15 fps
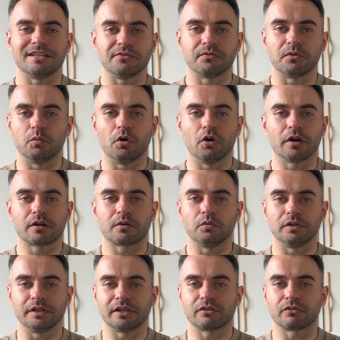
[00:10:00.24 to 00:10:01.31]
for work
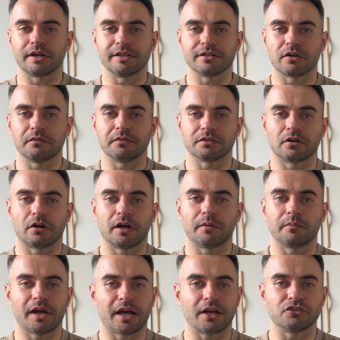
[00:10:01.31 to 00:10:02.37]
will increase over
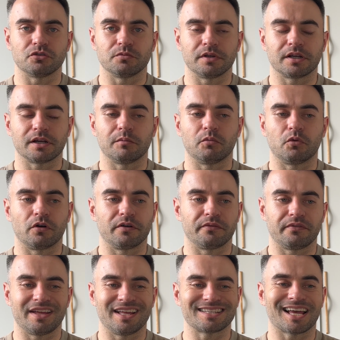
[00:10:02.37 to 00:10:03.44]
time as you become more an
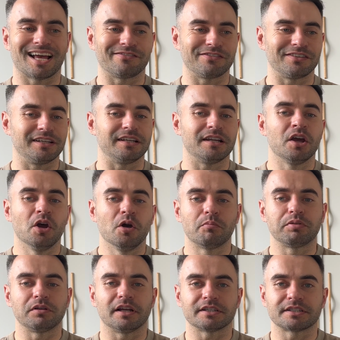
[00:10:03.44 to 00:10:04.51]
advanced athlete.
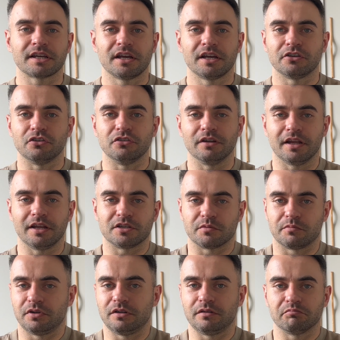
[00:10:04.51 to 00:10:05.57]
Plus, you need to
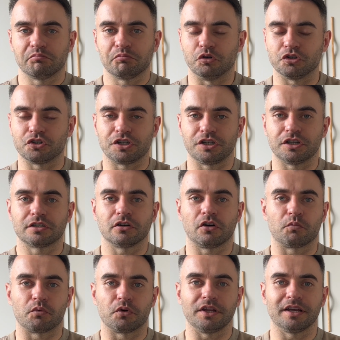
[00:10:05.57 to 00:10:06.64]
be pushing
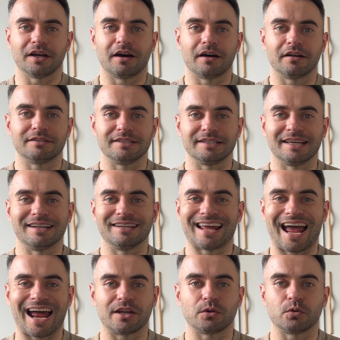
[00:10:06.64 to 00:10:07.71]
yourself pretty hard to get an
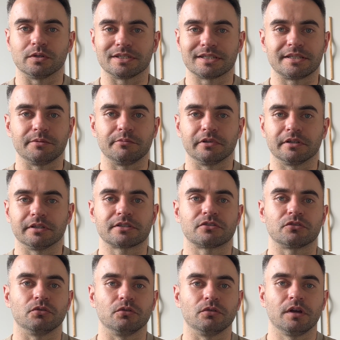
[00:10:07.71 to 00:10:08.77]
adequate stimulus
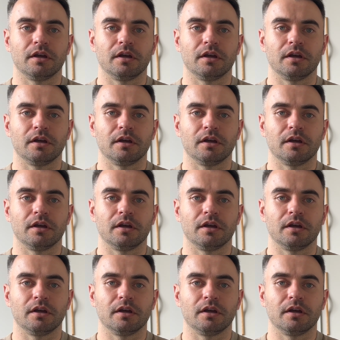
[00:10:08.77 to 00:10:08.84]
to